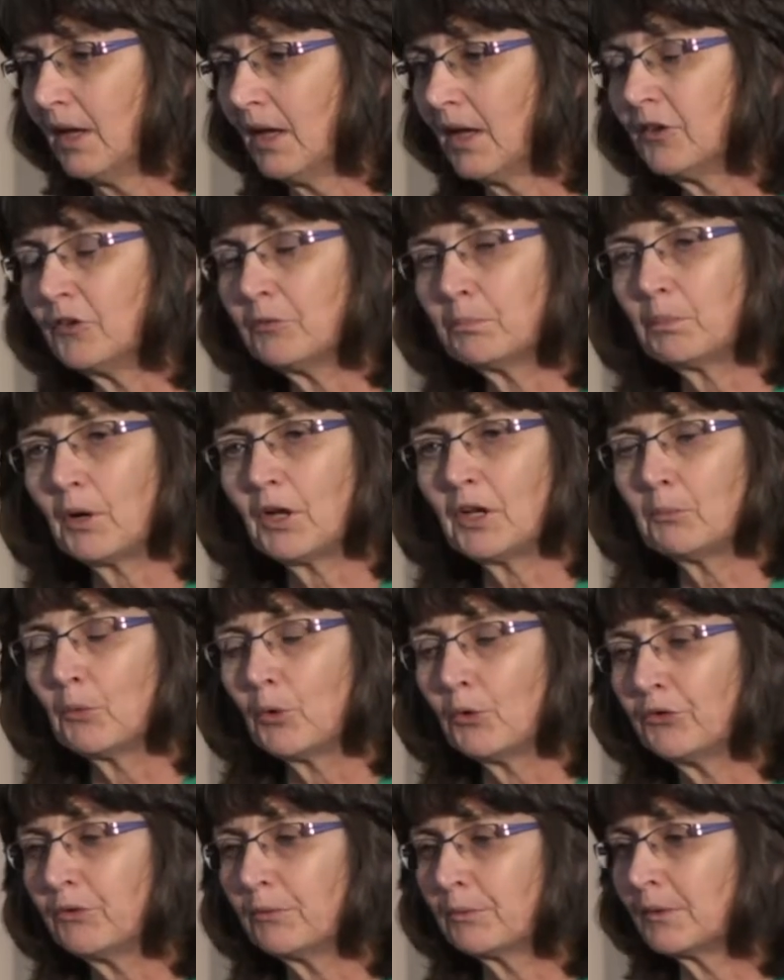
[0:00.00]
And this
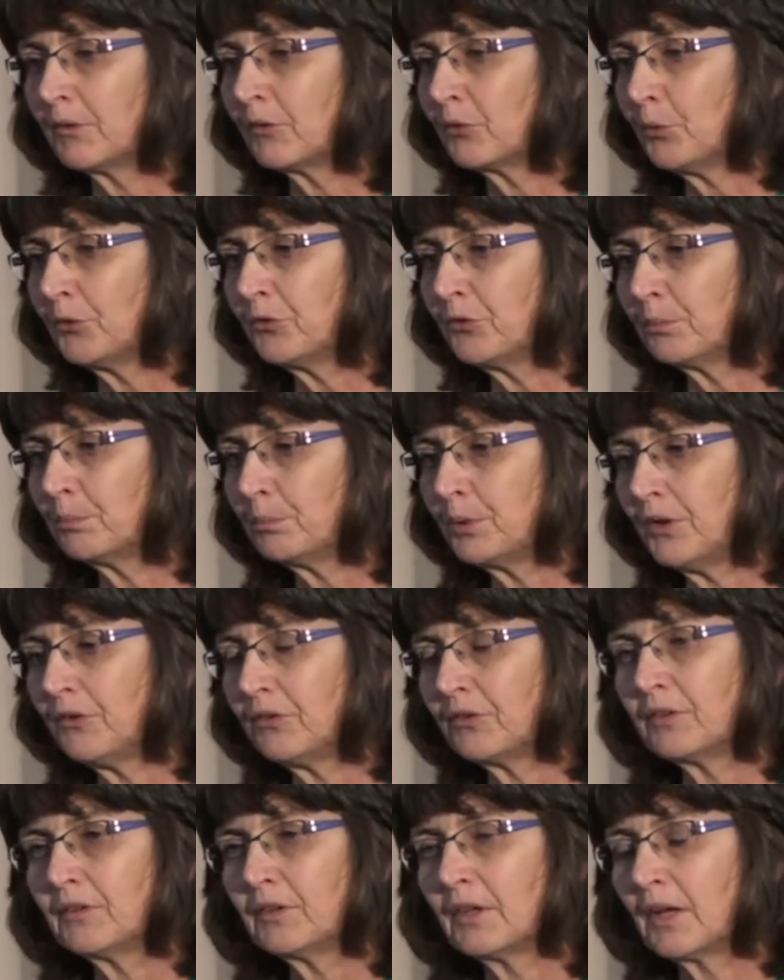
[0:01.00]
polymorphism is also
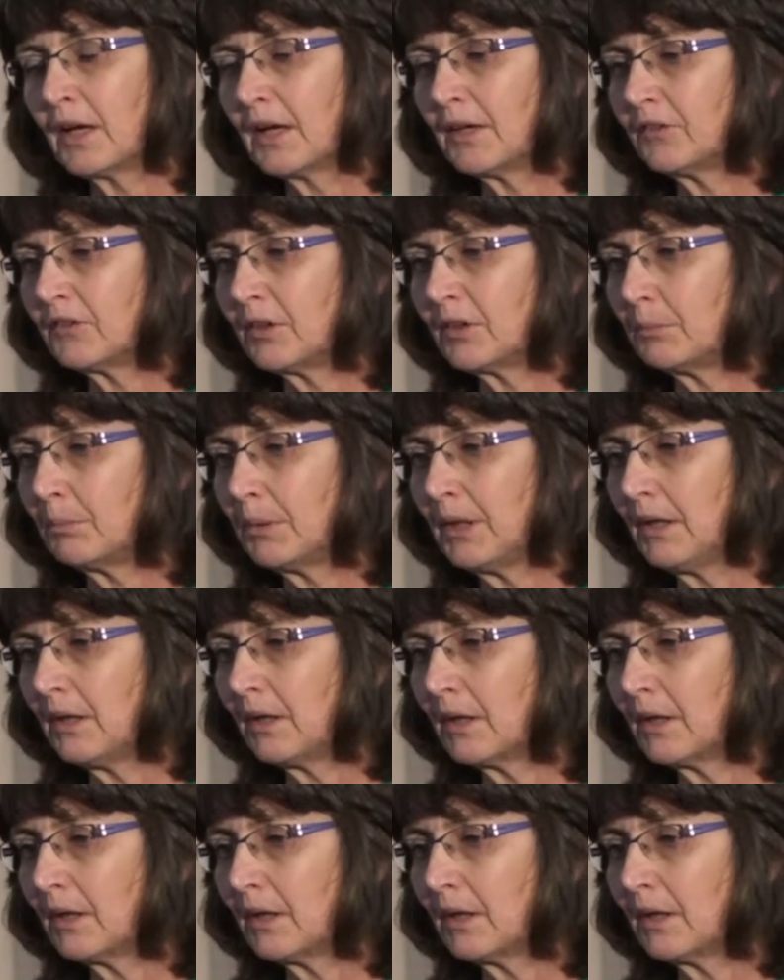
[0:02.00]
present in ICP.